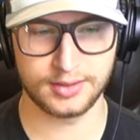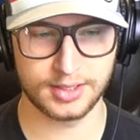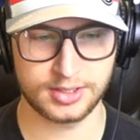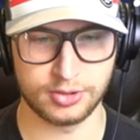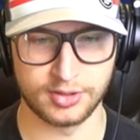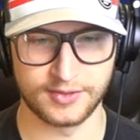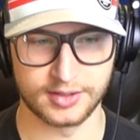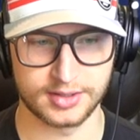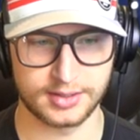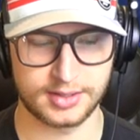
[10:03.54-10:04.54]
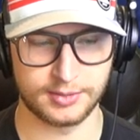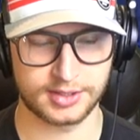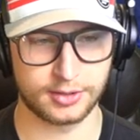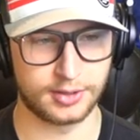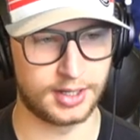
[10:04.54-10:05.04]
in this universe. Let's see
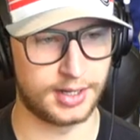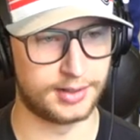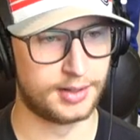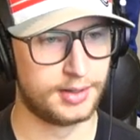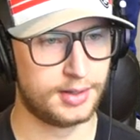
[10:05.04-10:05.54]
what's going on.